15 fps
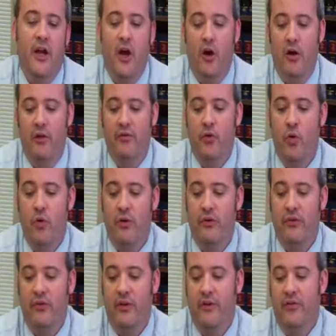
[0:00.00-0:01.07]
Now, of
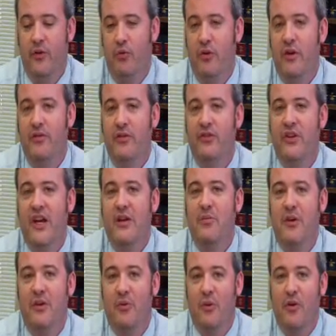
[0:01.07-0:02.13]
course, if the writ of
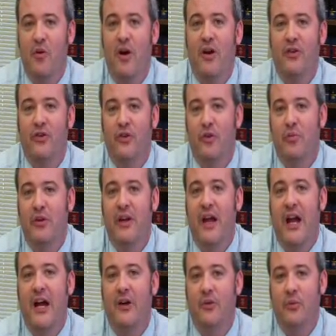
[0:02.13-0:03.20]
ejectment requires you to
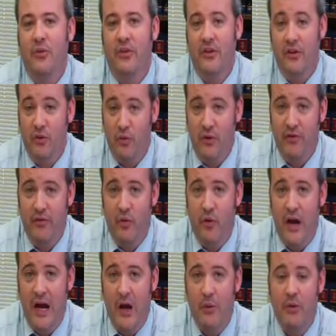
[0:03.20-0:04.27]
be out within
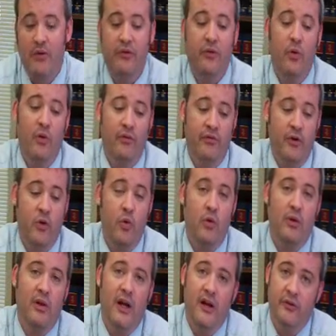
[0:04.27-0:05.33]
24 hours, or if the
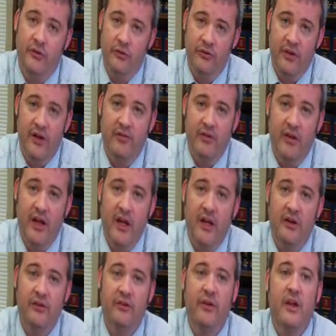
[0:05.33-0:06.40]
court allows you 7
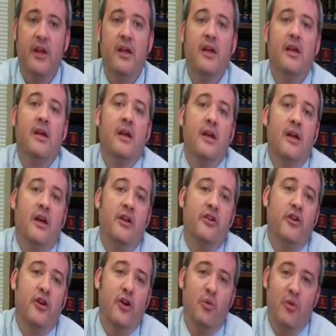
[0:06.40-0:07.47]
days,
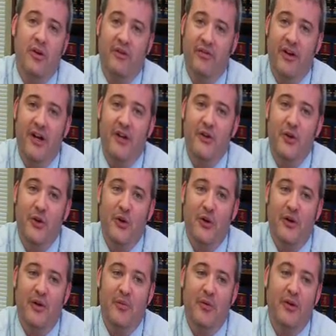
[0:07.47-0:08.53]
you're going to want to file
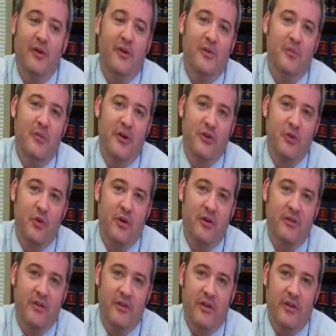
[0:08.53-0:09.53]
your appeal much quicker